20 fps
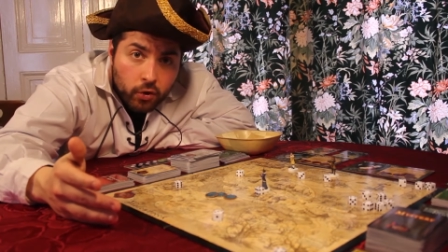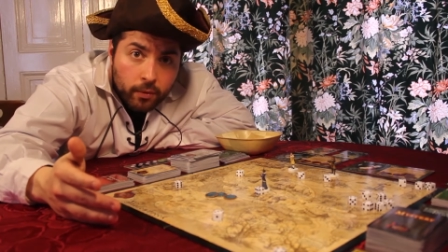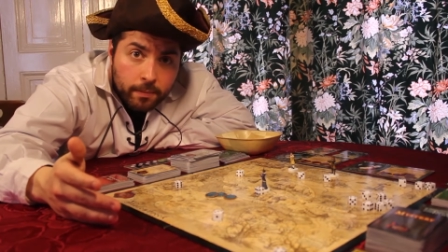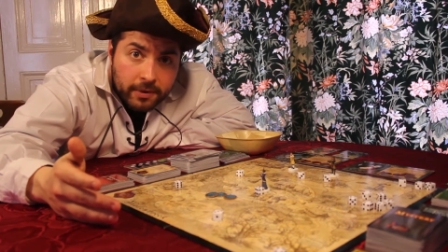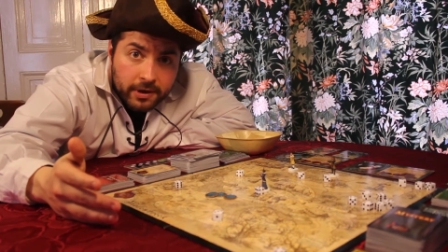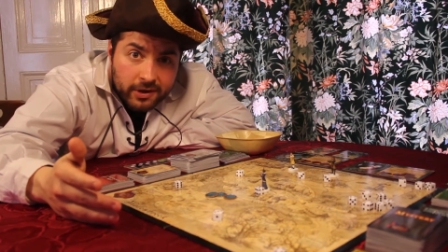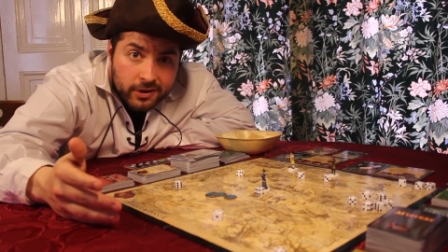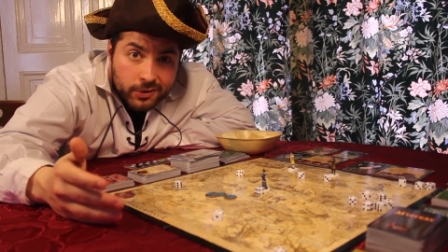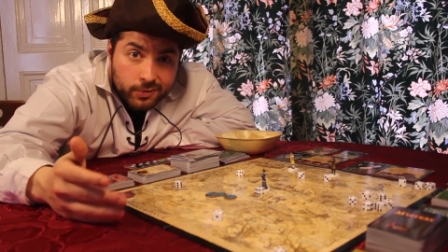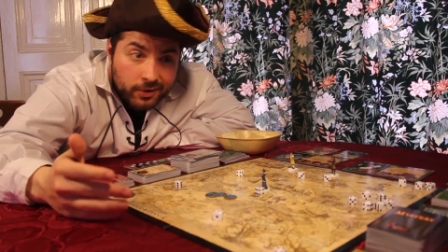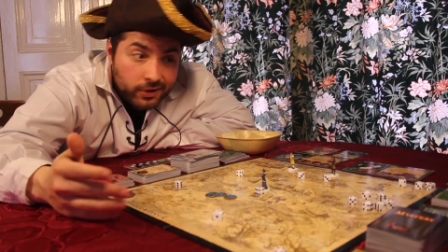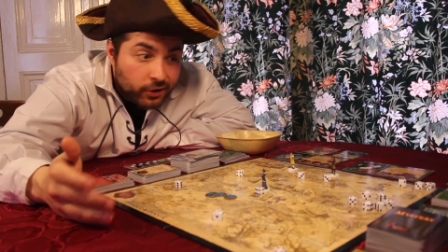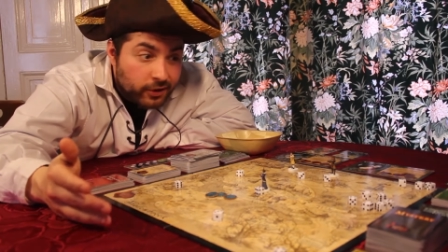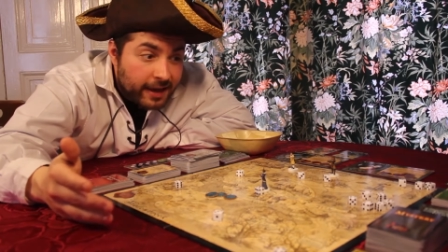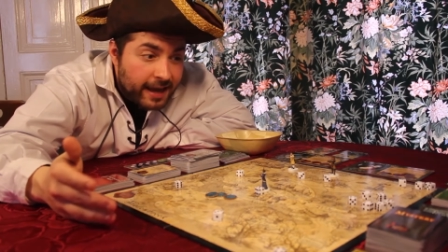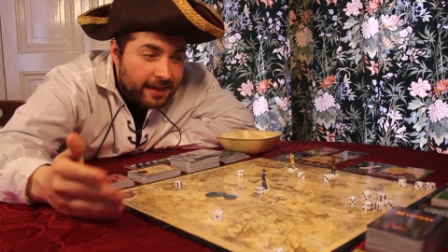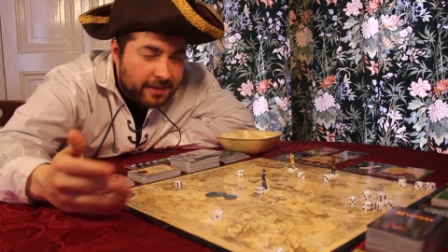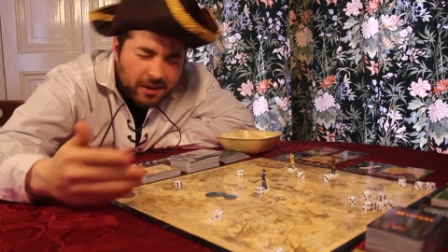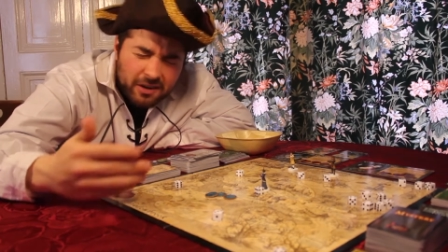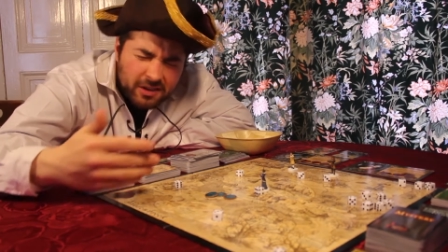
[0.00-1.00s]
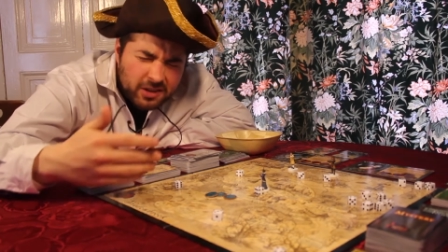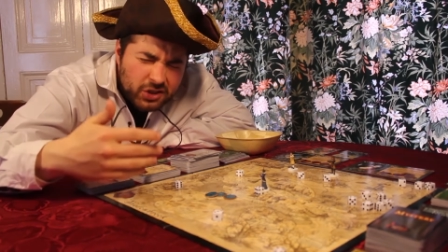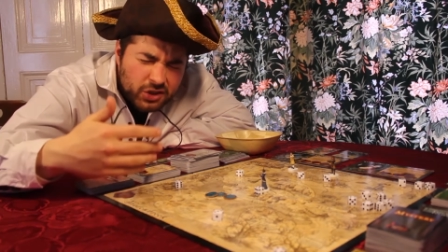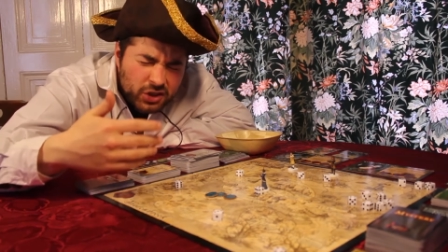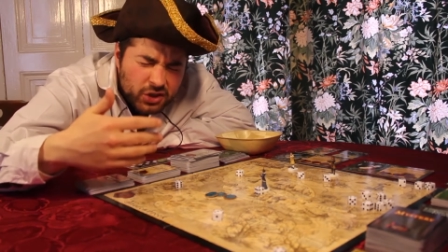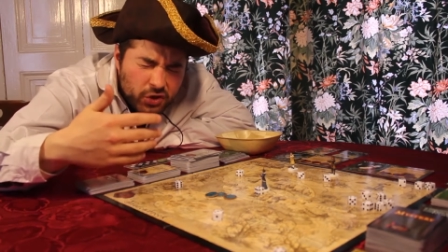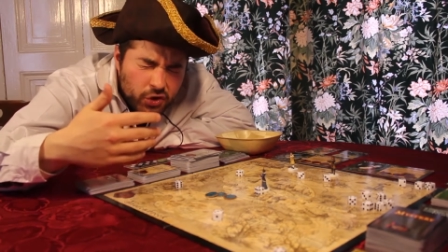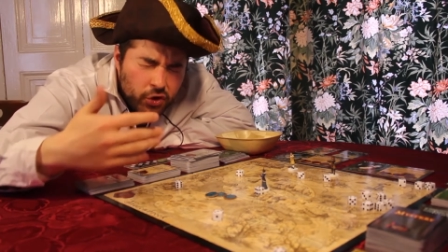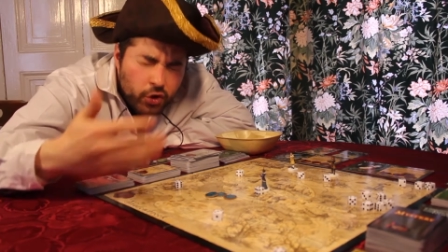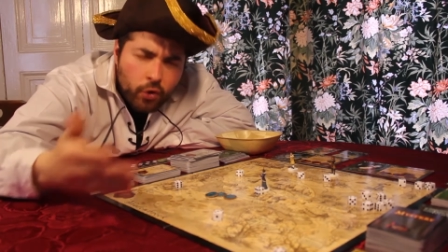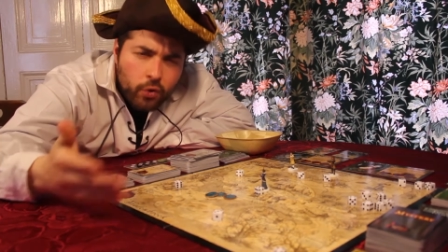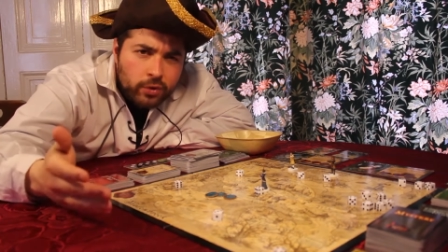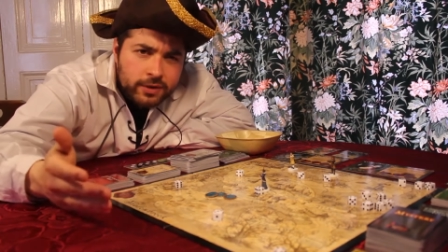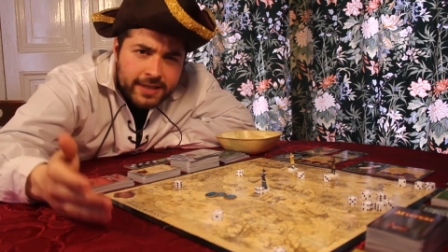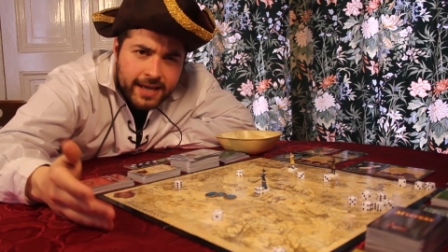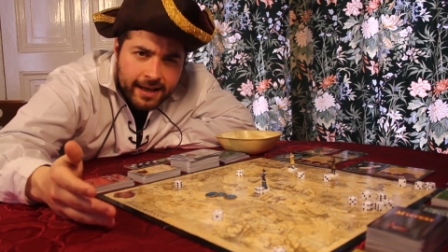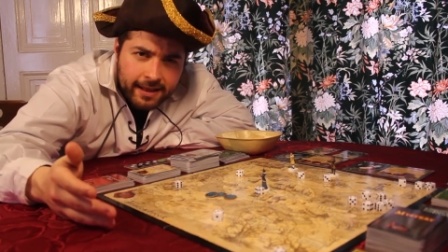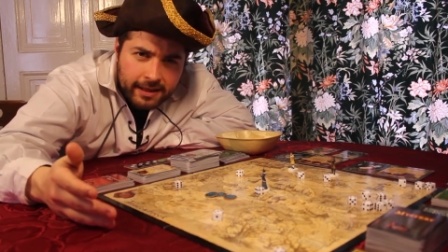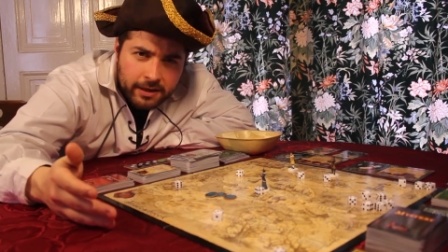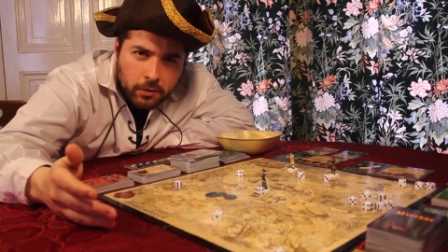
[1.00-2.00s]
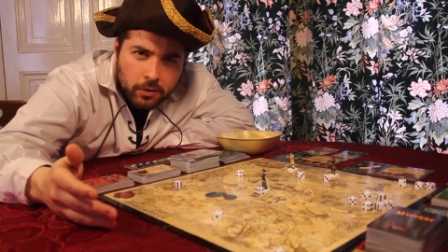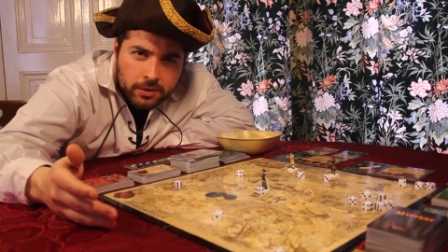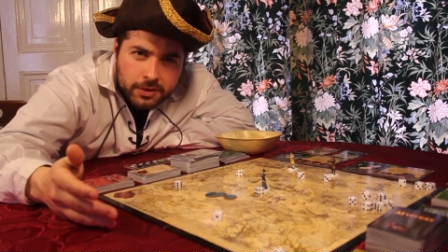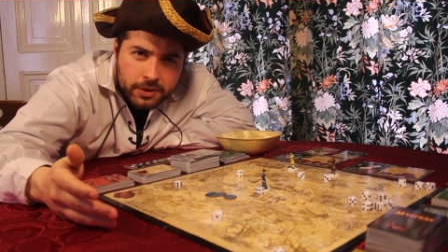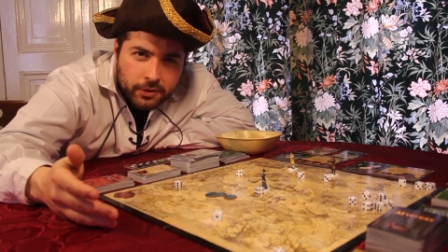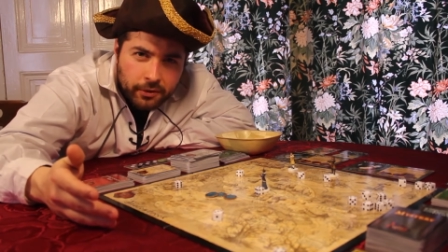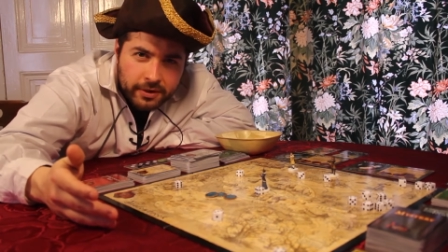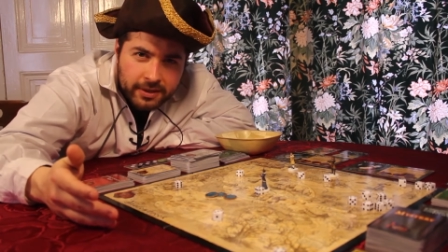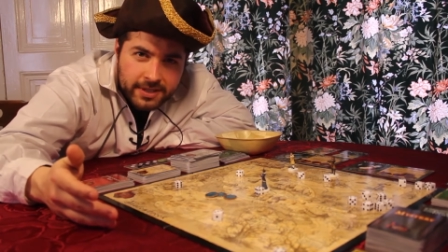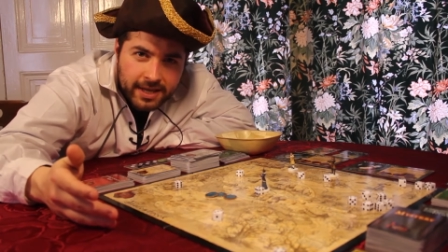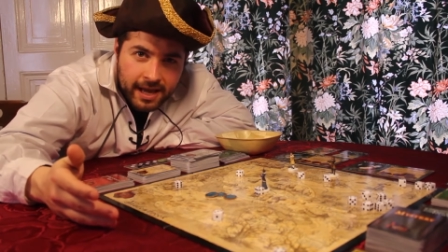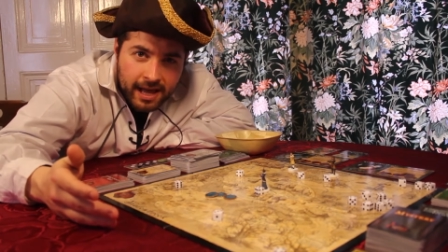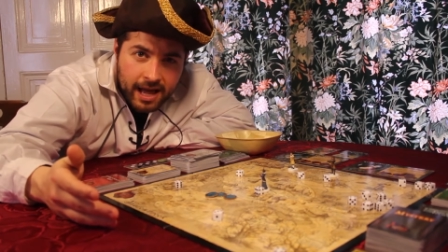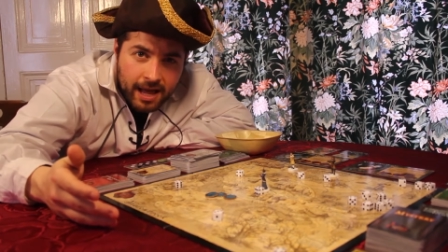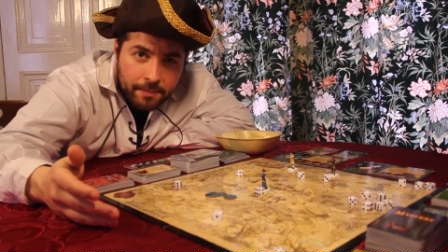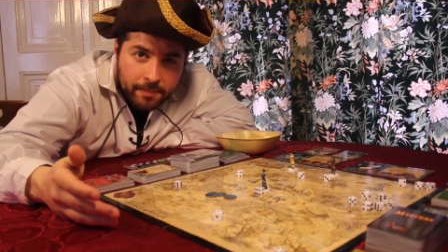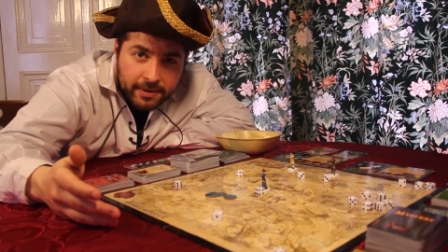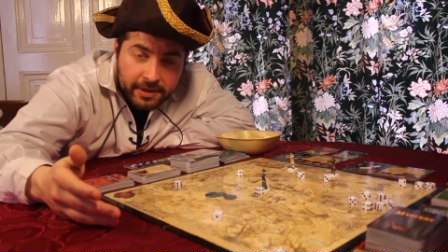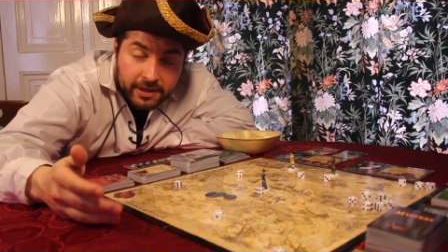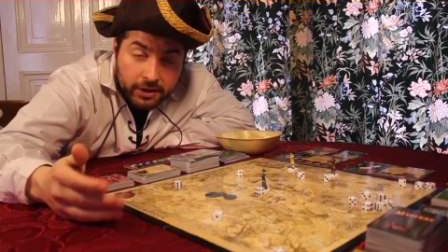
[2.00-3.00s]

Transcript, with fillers: because when you get there, there's just no telling what's going to happen.